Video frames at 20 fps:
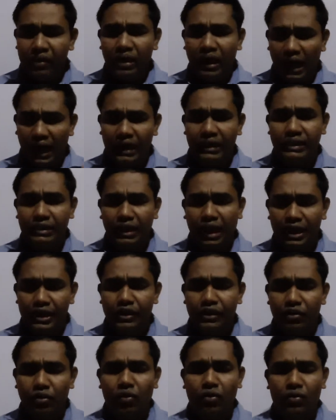I
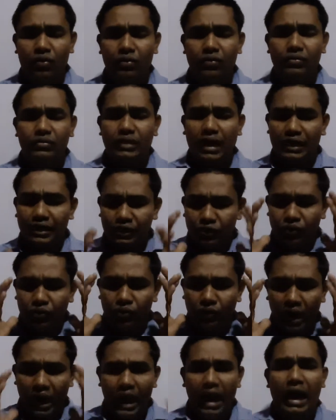know that you
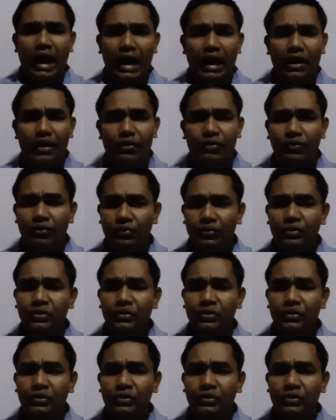have